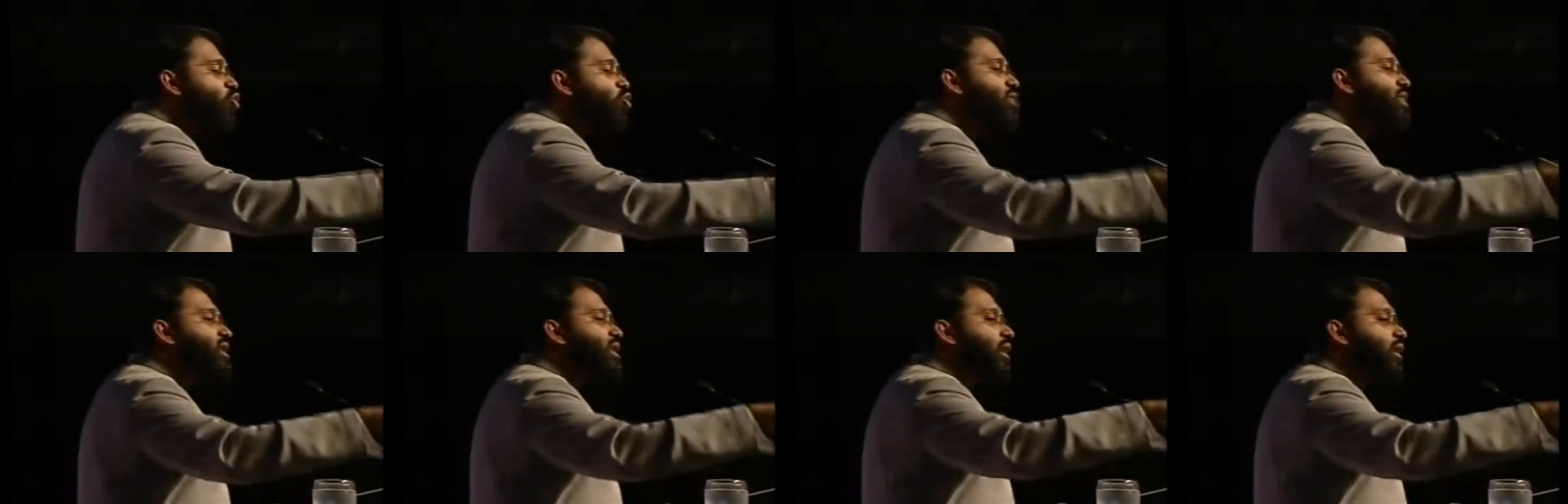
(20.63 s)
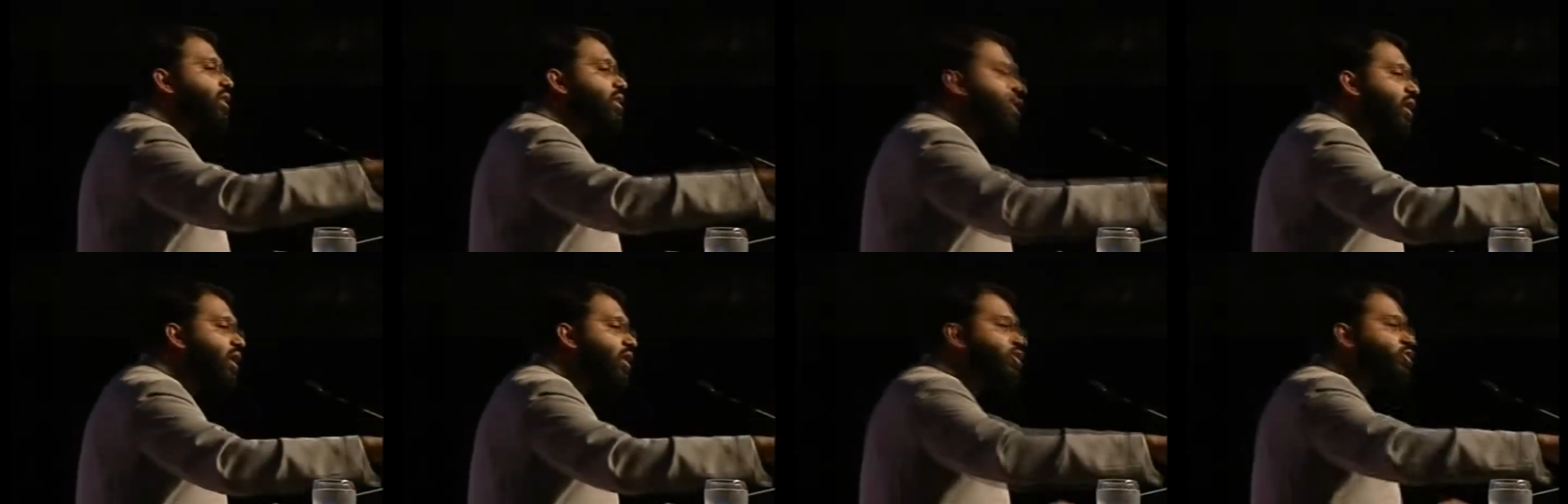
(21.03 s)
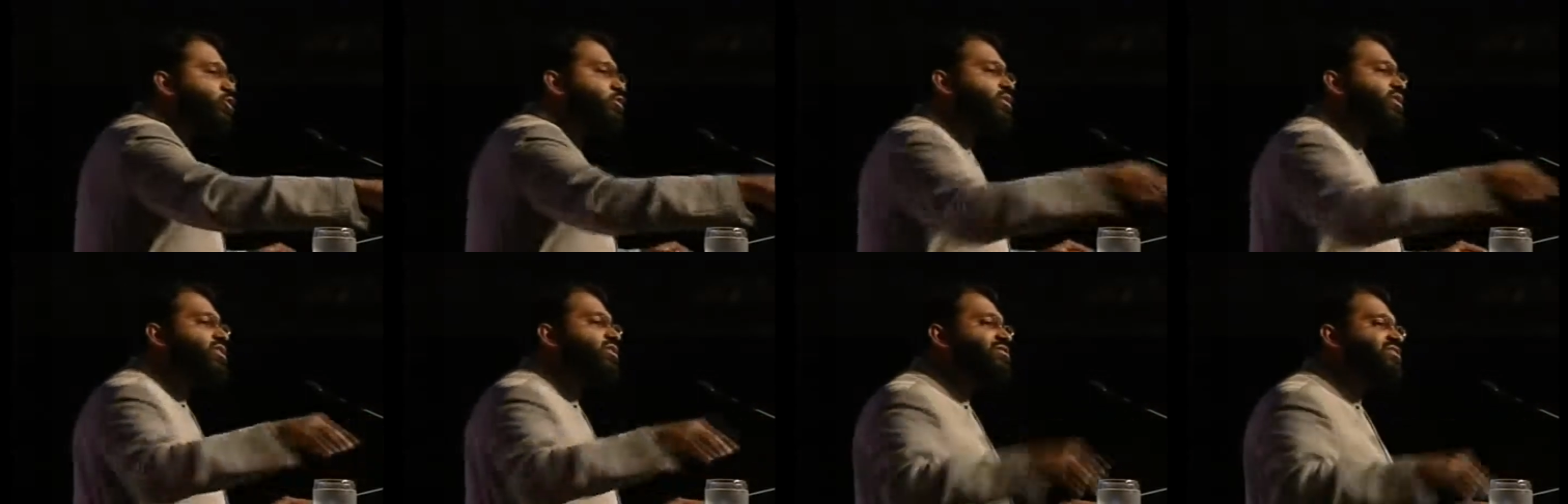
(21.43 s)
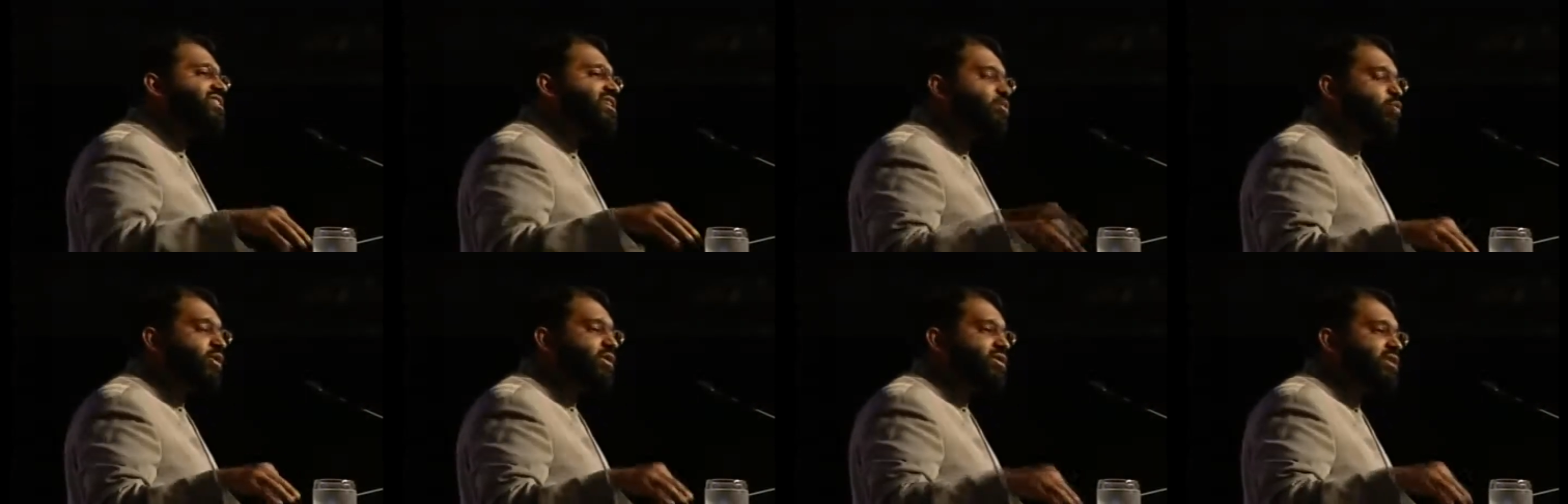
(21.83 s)
only Allah could give
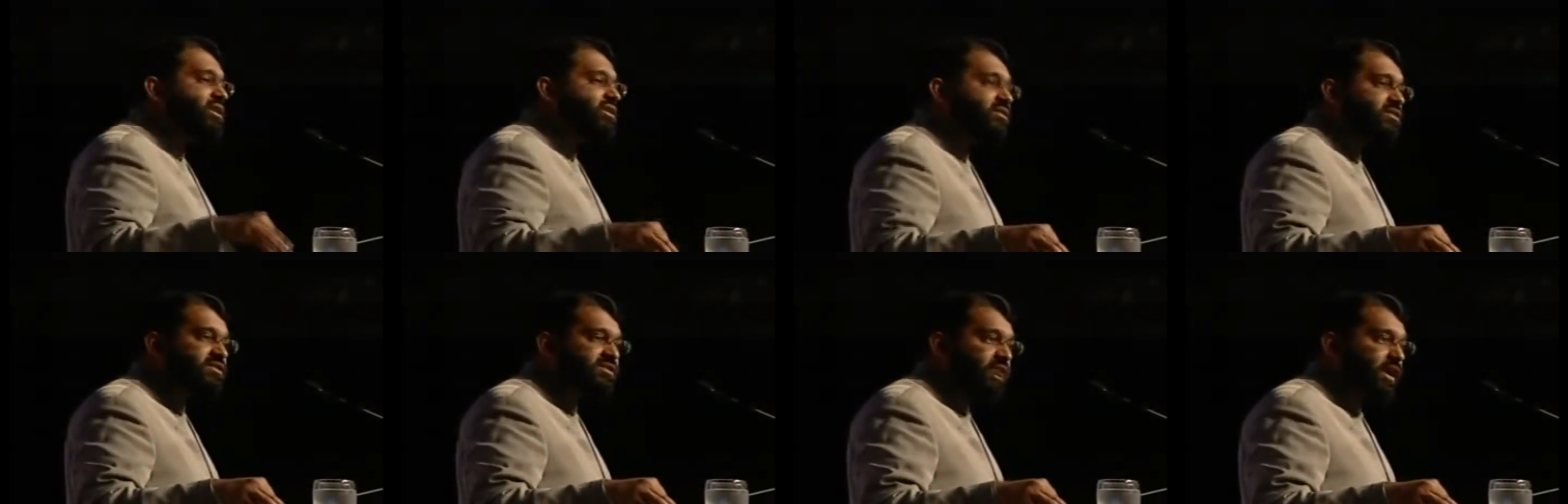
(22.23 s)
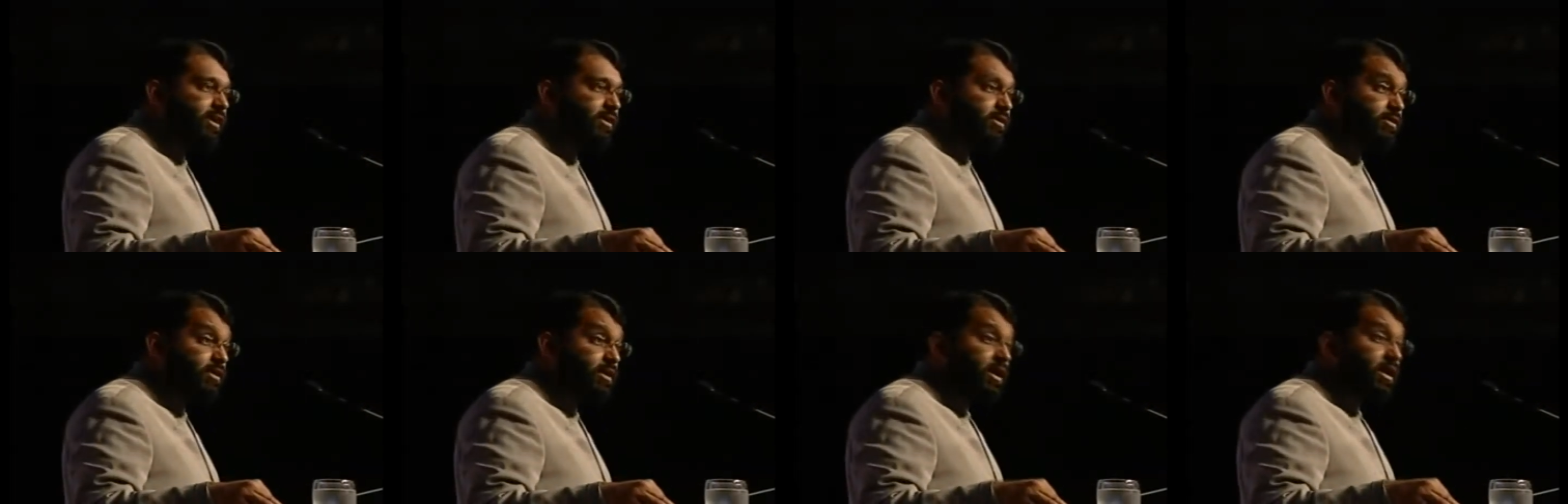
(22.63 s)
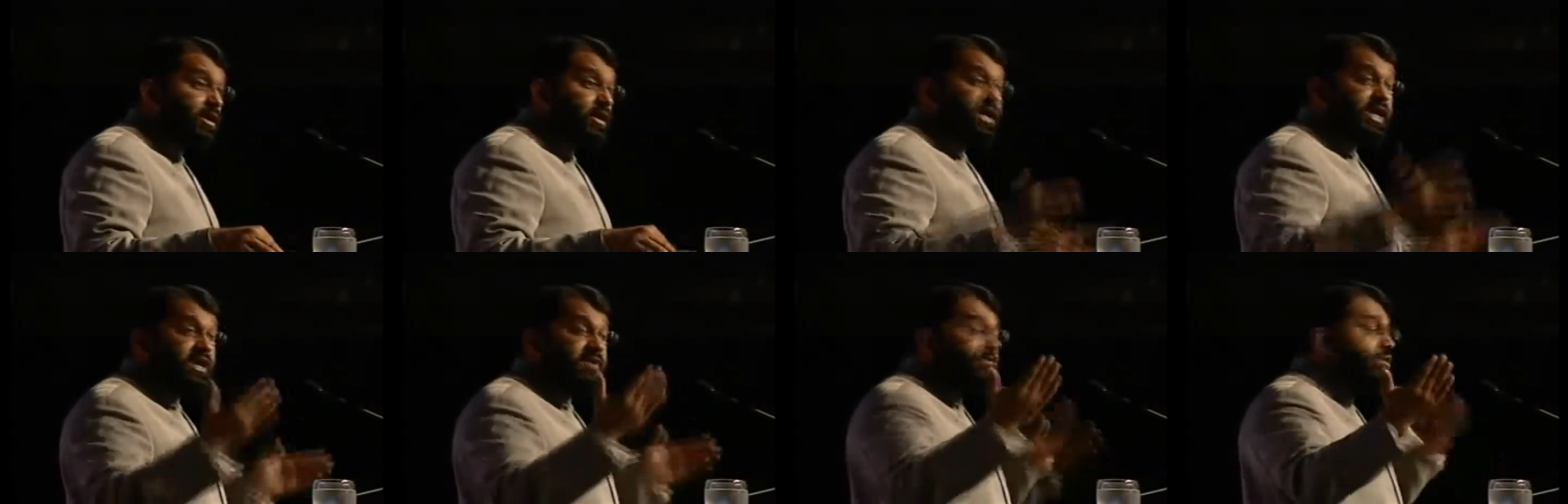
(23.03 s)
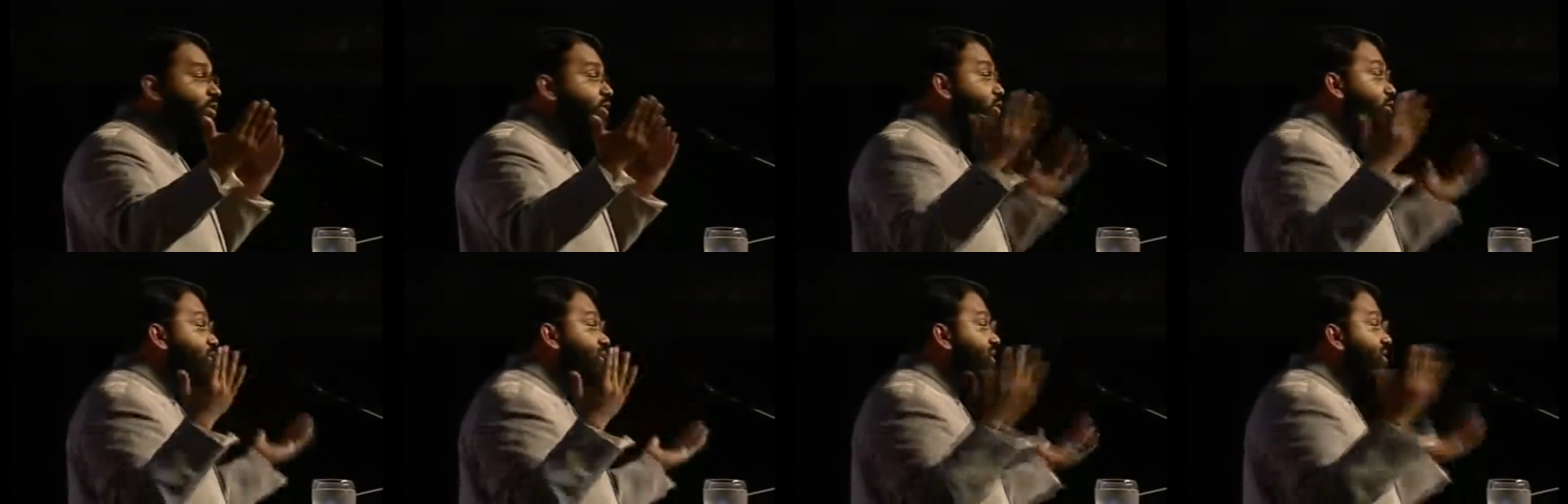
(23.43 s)
them what they desired. Even
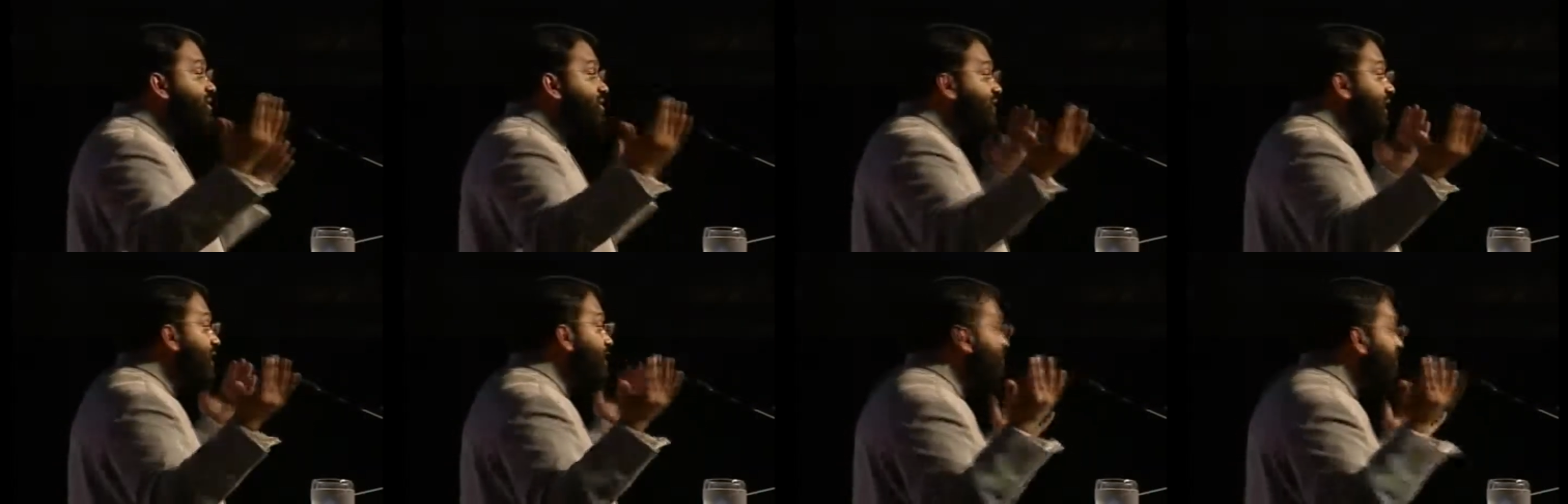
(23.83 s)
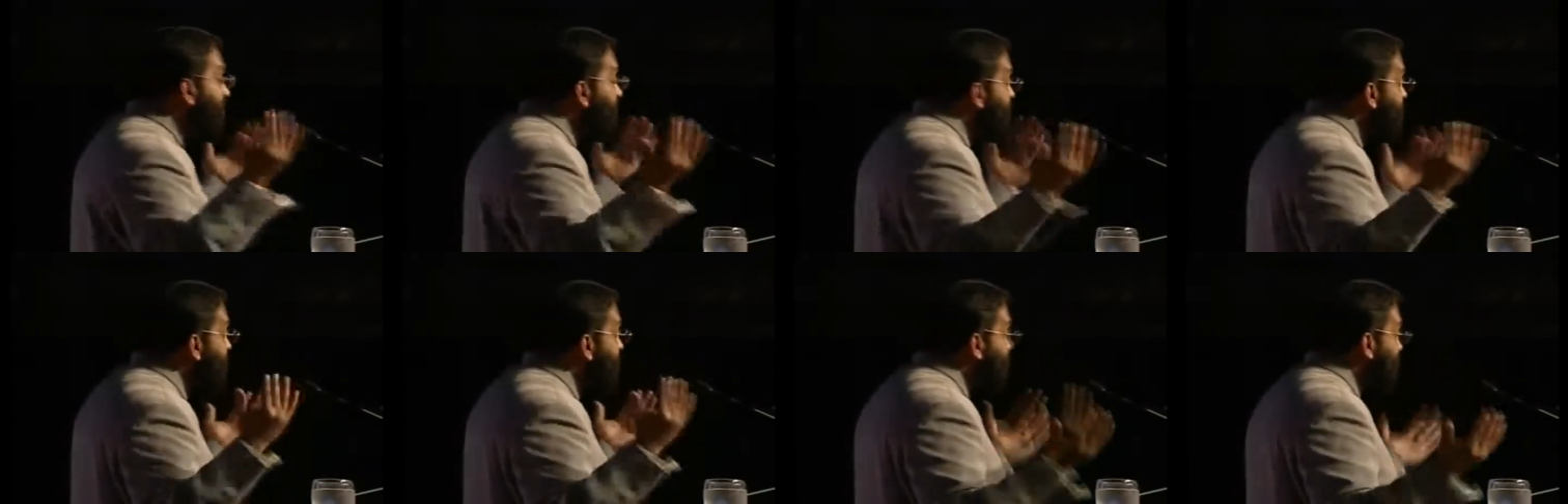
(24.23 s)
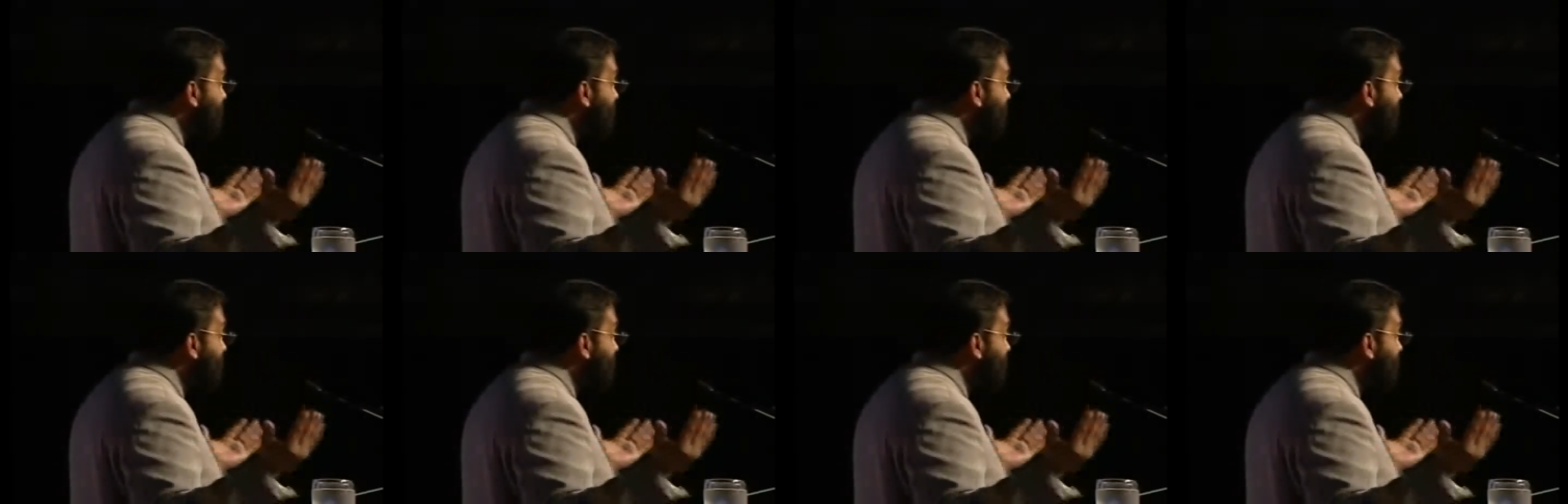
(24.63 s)
though they desired very